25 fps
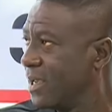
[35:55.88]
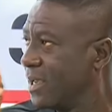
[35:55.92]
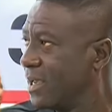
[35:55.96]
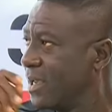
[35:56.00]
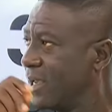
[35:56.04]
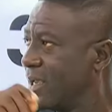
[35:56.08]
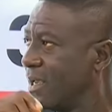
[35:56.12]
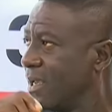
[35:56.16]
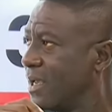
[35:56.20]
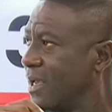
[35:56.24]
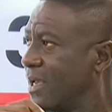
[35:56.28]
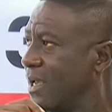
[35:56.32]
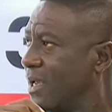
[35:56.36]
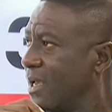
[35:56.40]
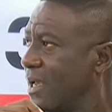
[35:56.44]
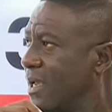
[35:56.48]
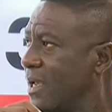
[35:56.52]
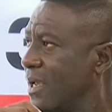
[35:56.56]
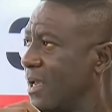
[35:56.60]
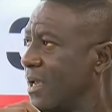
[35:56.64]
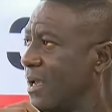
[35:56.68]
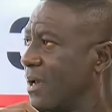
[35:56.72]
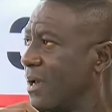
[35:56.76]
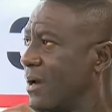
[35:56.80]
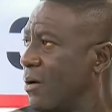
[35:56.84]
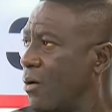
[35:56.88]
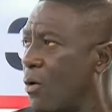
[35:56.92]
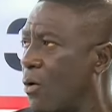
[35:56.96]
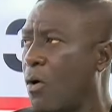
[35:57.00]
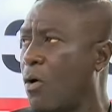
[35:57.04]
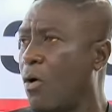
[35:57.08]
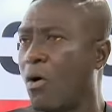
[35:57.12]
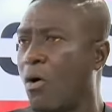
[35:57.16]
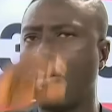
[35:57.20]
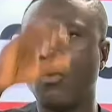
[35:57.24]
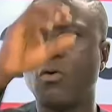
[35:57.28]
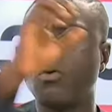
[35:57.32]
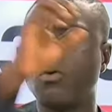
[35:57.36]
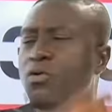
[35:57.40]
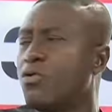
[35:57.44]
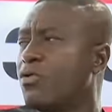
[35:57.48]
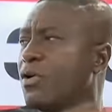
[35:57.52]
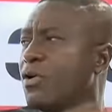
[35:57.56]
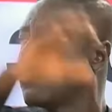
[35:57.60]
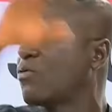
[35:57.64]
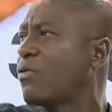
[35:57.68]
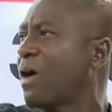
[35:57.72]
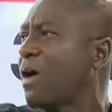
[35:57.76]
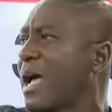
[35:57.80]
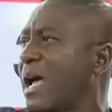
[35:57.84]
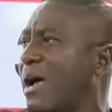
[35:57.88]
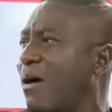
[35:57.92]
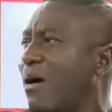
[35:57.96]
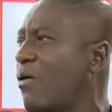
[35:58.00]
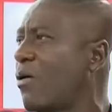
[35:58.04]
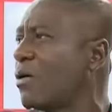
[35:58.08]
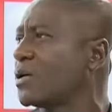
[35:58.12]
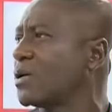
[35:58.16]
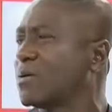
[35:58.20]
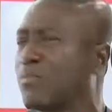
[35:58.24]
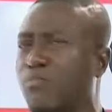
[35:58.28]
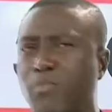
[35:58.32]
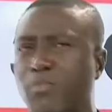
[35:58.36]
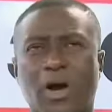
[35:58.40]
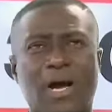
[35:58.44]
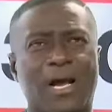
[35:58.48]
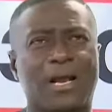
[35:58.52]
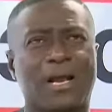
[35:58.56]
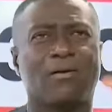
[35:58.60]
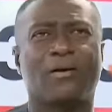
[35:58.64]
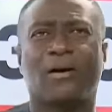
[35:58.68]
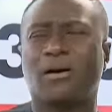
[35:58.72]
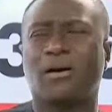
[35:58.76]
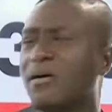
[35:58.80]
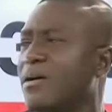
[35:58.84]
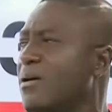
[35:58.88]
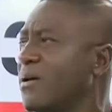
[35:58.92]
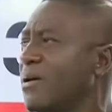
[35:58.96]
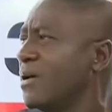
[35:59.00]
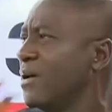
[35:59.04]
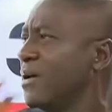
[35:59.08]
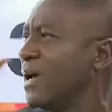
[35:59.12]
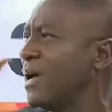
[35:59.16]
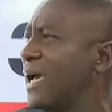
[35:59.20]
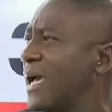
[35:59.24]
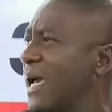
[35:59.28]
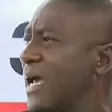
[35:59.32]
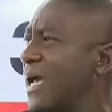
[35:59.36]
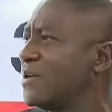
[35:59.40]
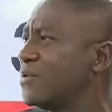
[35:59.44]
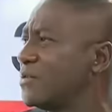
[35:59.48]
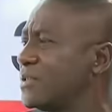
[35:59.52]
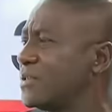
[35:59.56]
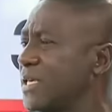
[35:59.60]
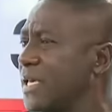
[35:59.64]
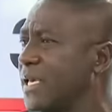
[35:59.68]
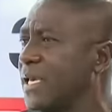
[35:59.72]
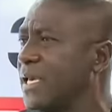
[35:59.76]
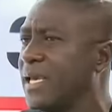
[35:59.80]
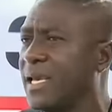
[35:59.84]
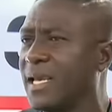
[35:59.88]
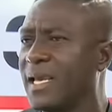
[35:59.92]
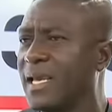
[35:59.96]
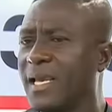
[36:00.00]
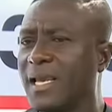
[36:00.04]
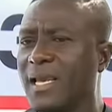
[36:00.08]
let's just say. Can you? Or the boy. And you see,